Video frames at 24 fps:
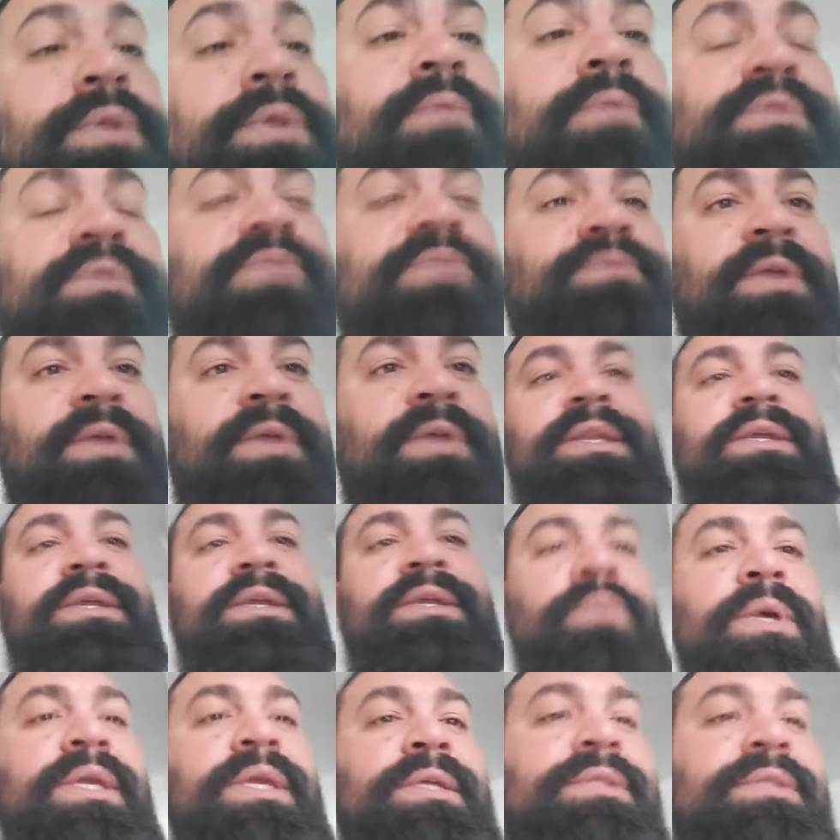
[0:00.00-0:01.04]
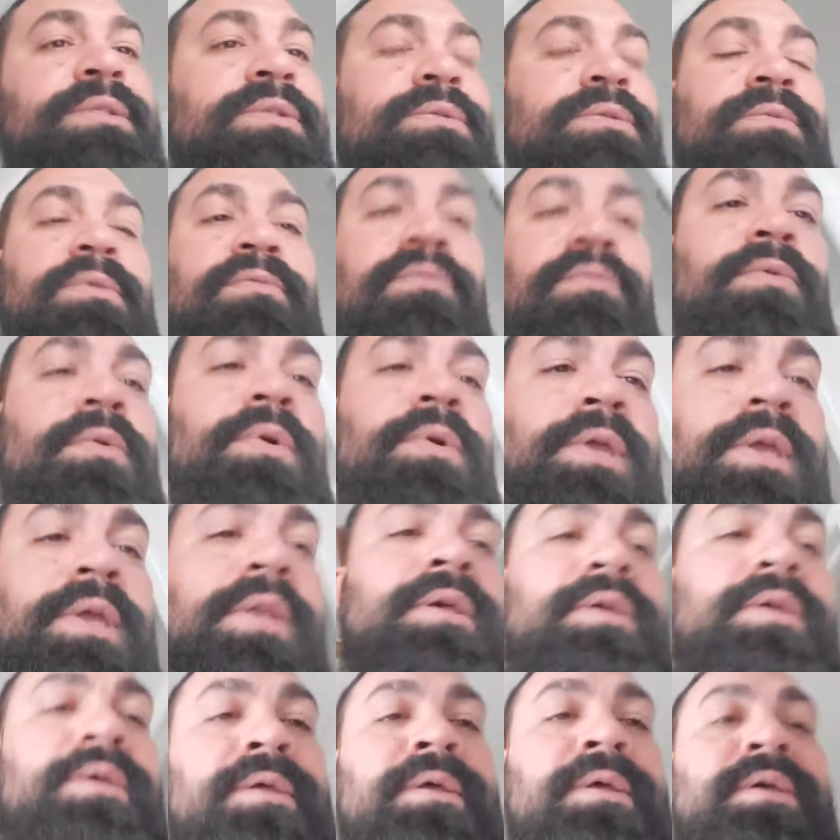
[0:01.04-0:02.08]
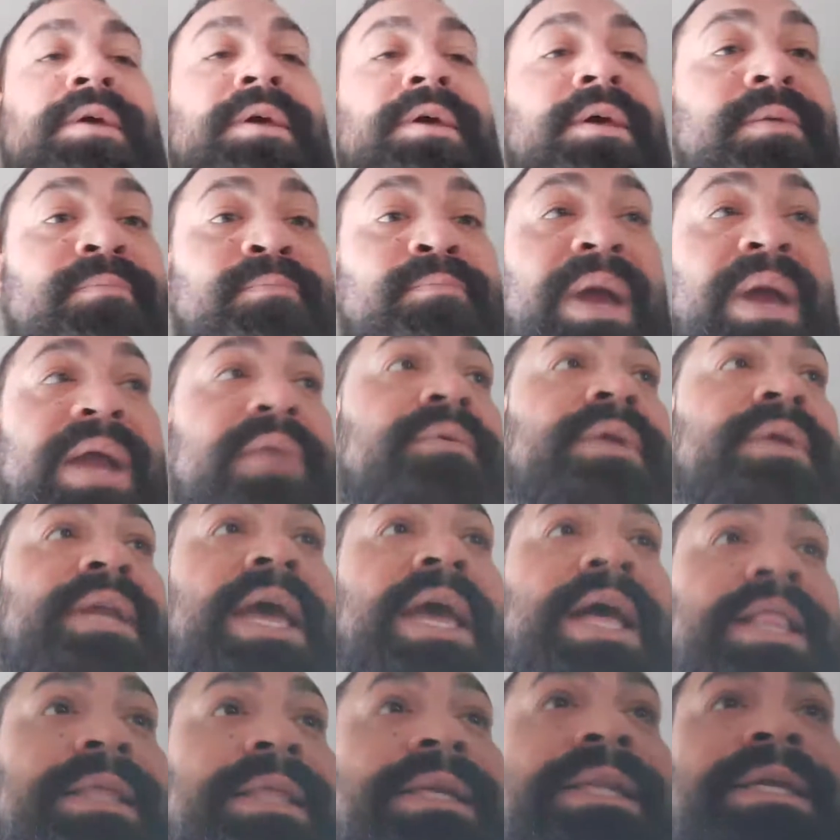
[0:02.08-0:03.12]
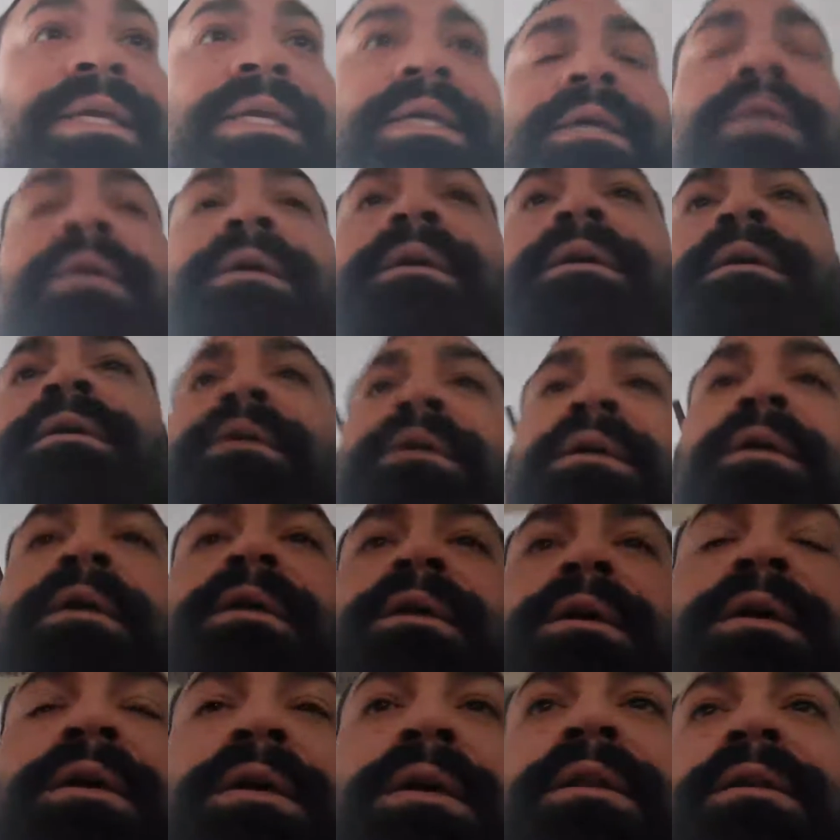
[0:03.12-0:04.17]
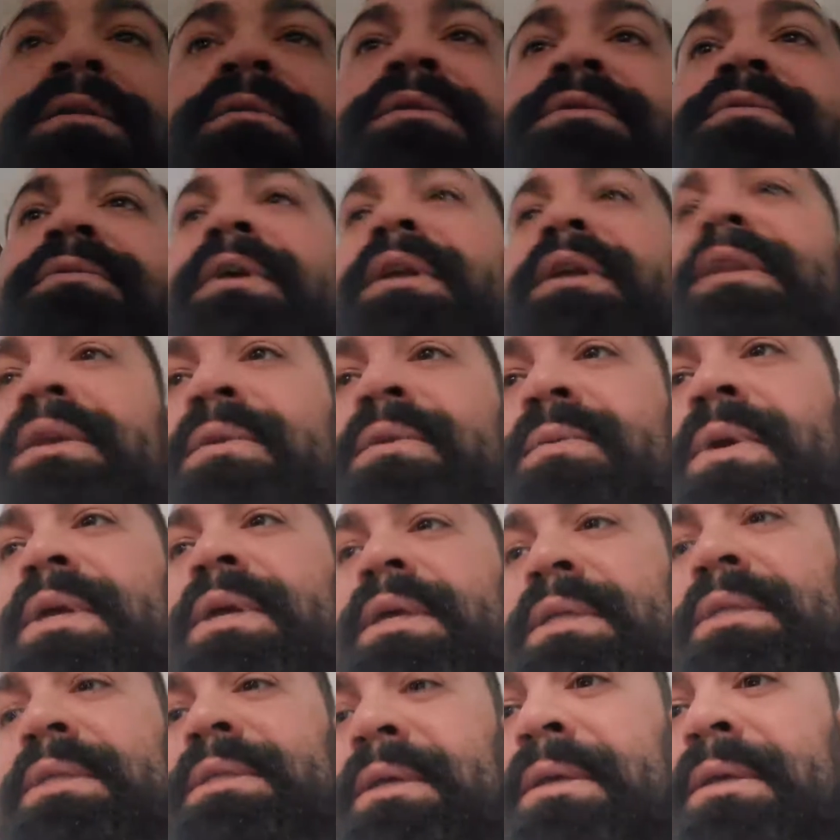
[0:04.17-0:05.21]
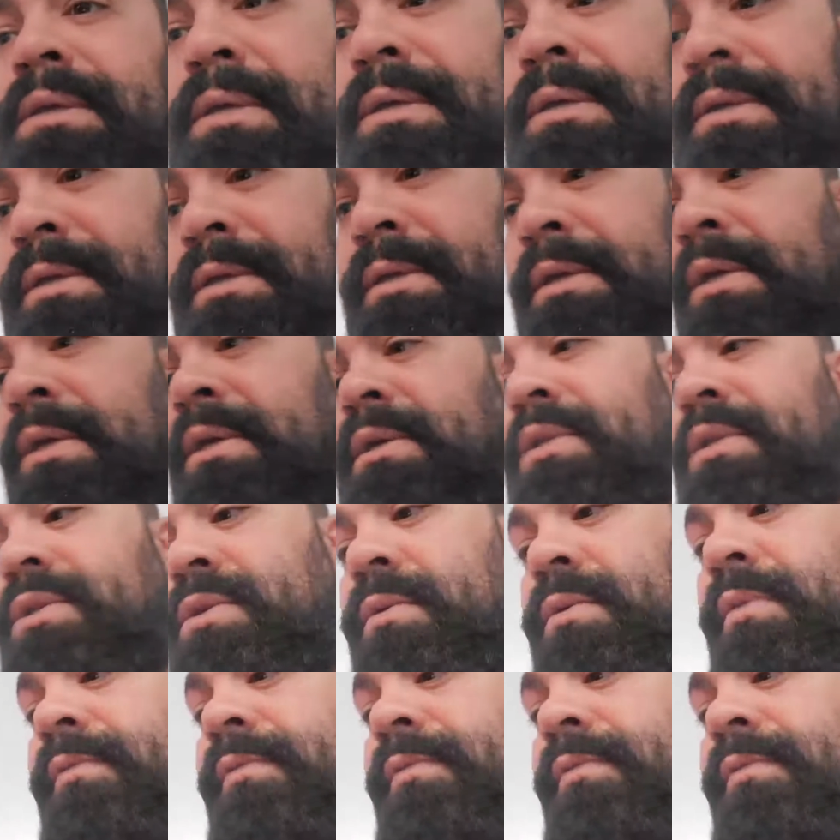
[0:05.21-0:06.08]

I was finding ways to avoid my reality, and I was finding ways to